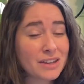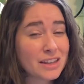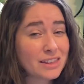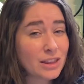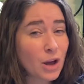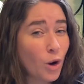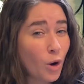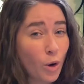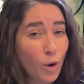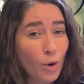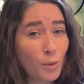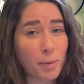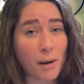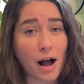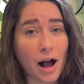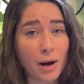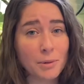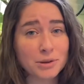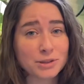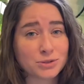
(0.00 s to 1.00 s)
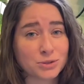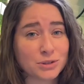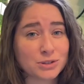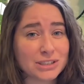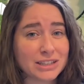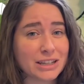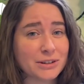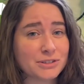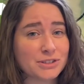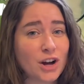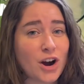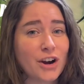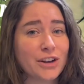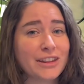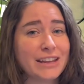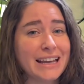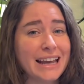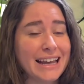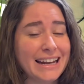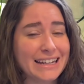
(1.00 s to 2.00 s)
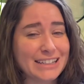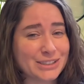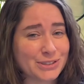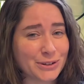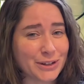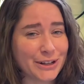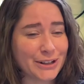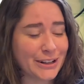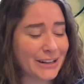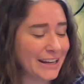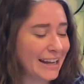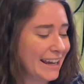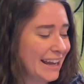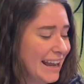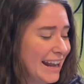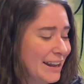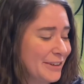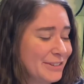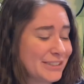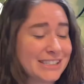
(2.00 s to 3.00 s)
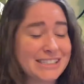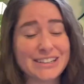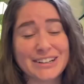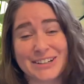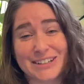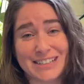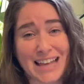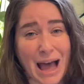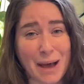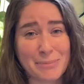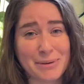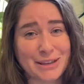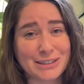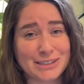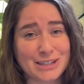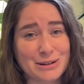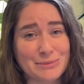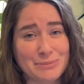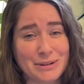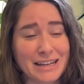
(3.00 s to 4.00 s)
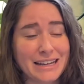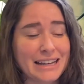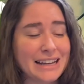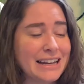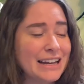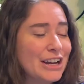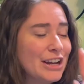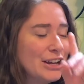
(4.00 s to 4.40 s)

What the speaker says: the whole pot was roots and there was hardly any soil in it, and it was still as happy as could be.